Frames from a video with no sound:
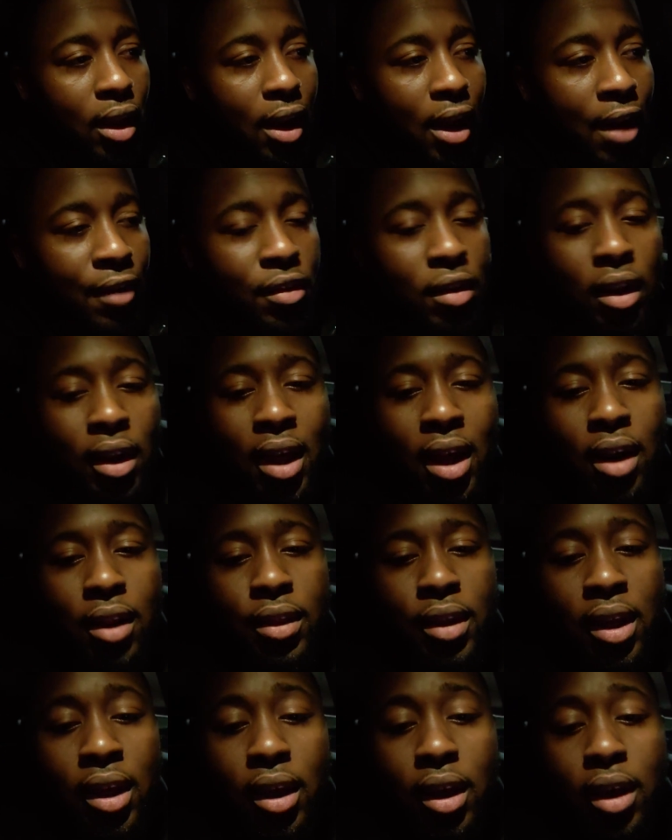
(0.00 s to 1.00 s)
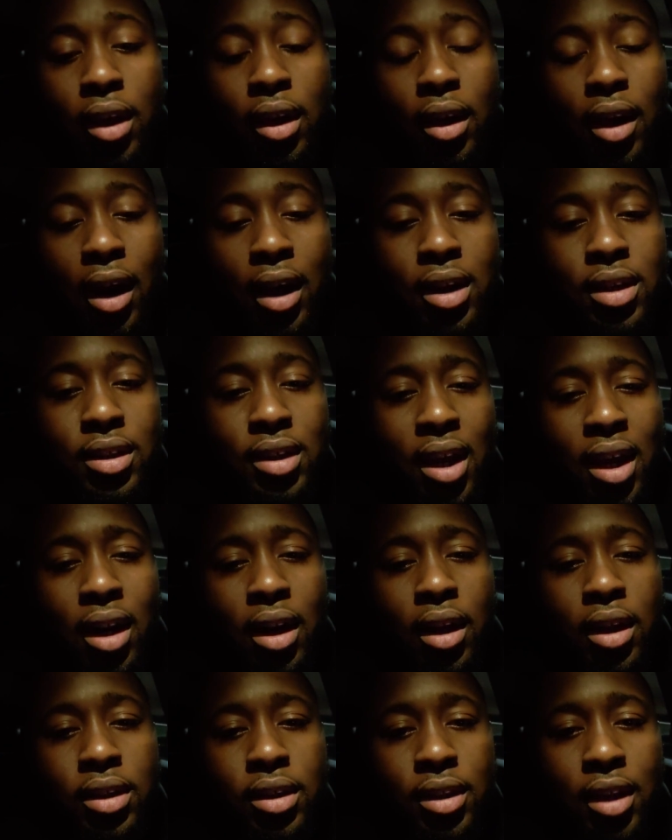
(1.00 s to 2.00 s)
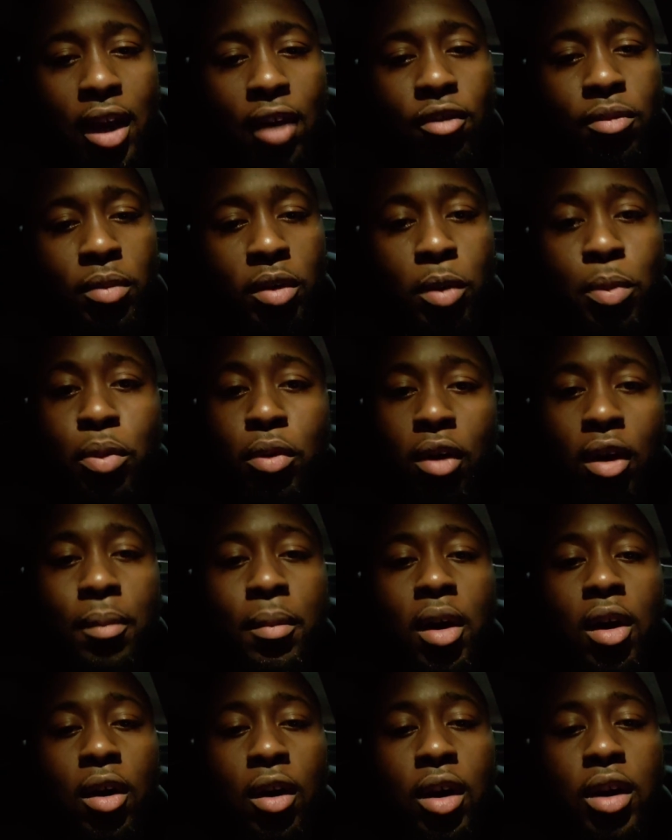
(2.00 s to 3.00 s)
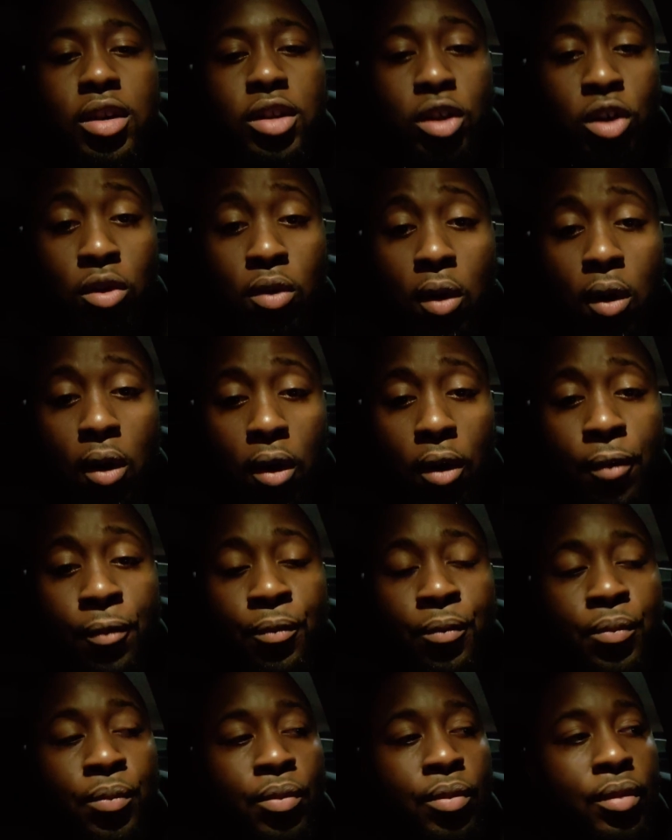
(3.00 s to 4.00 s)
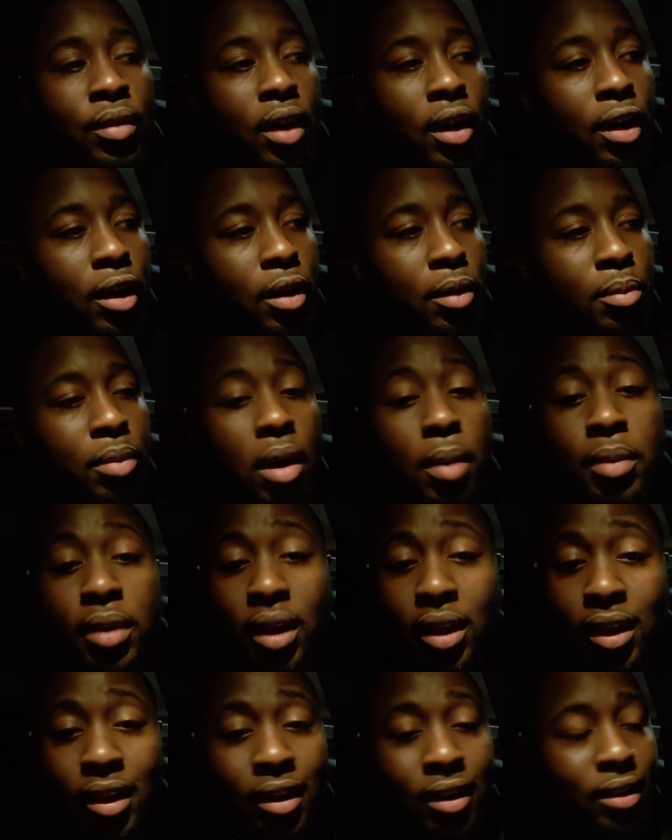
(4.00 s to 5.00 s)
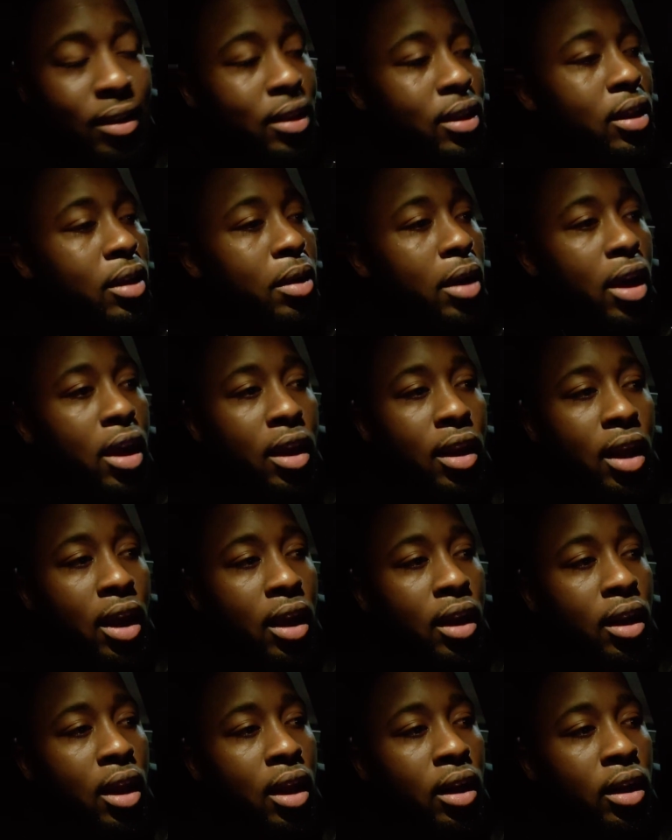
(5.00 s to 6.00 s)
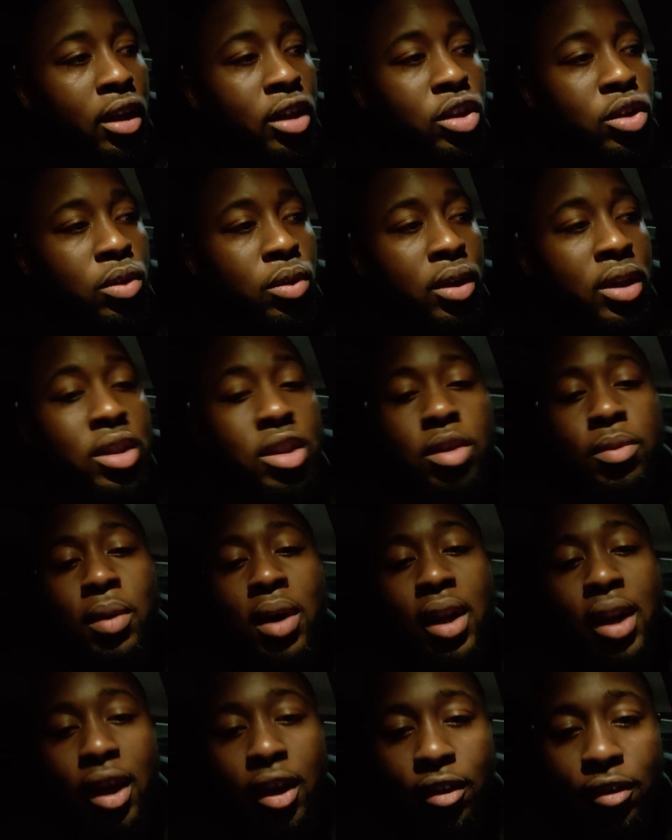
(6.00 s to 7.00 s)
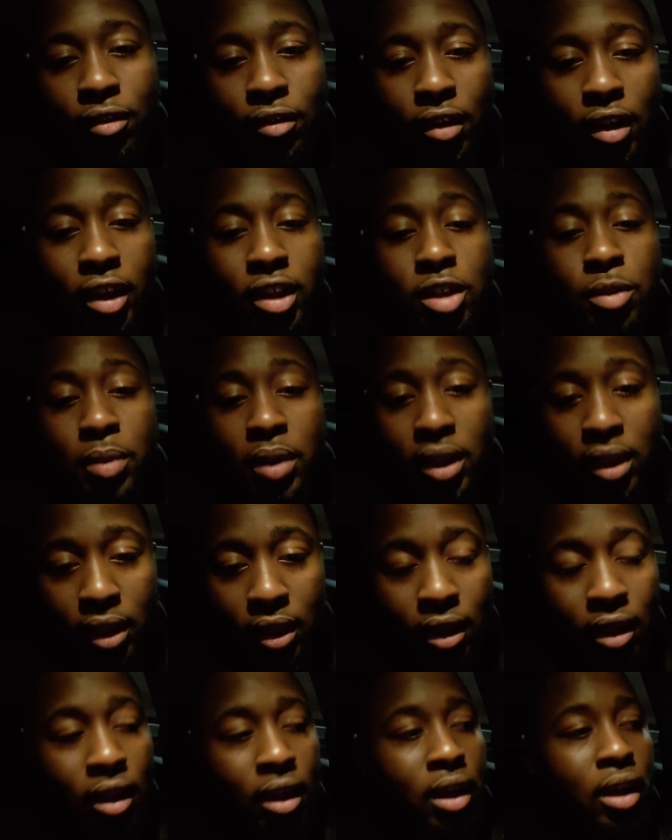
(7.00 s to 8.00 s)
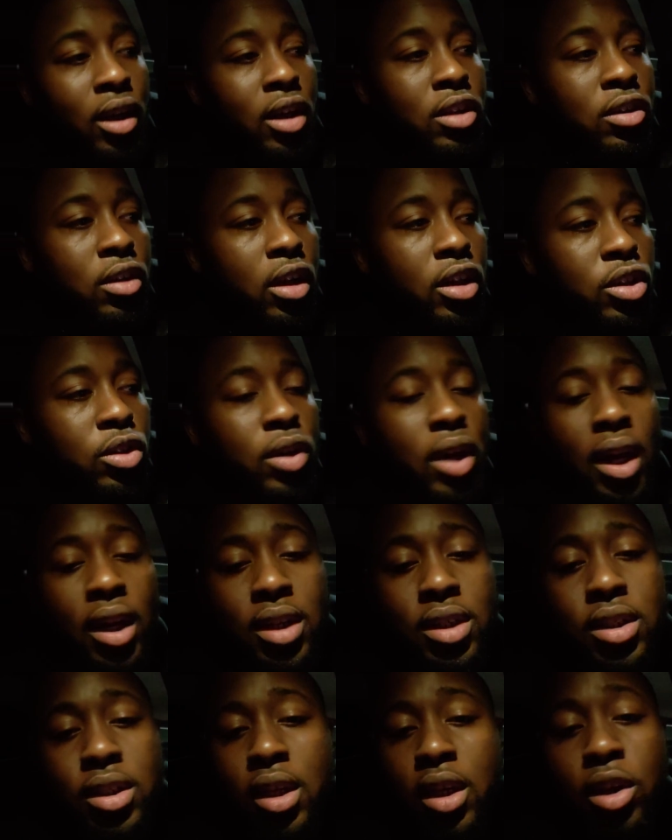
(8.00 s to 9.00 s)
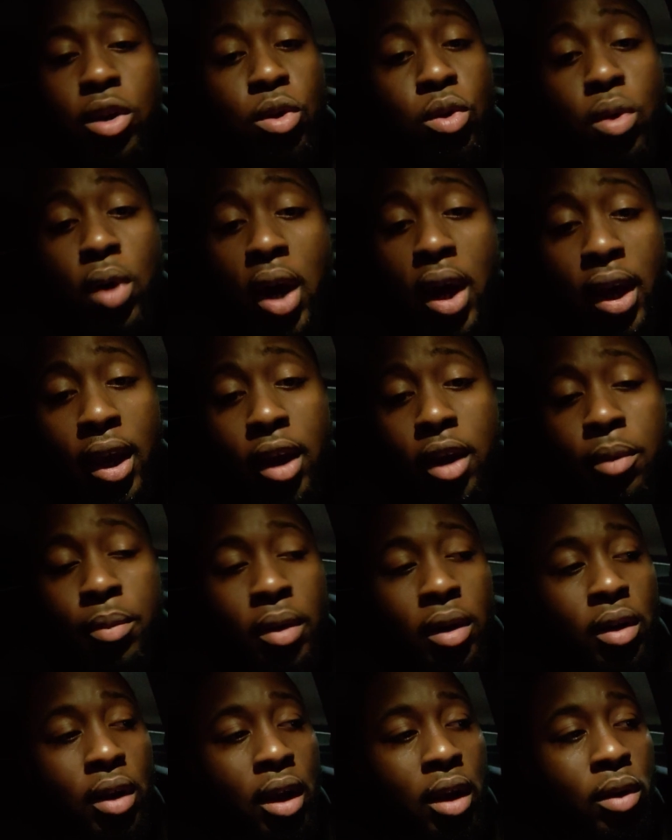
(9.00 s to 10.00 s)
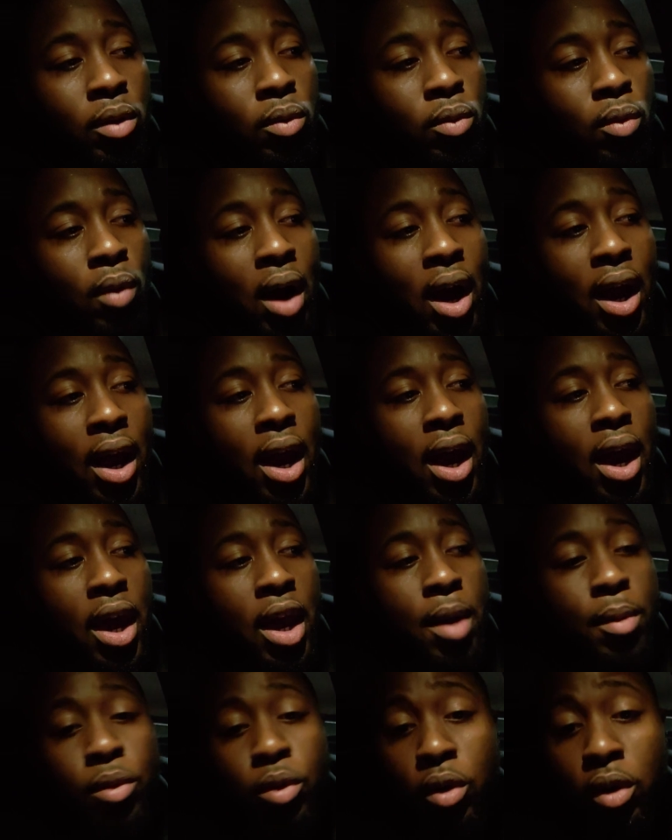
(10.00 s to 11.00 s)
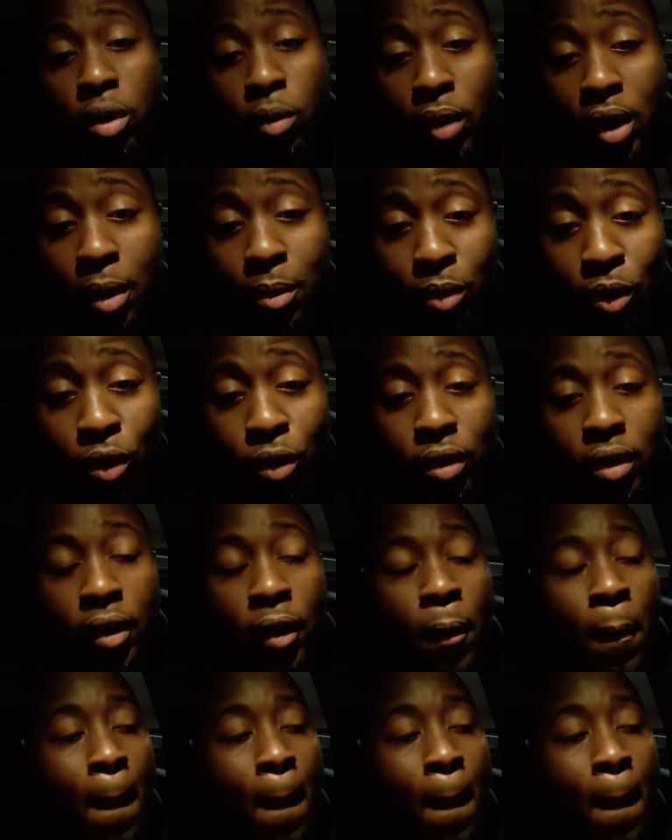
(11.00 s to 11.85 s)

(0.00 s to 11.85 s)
after a lot of thinking, I decided that it's time for me to pour out my heart to you all publicly and let you into my life intimately so that you kind of see who I am and why I am doing what I'm doing.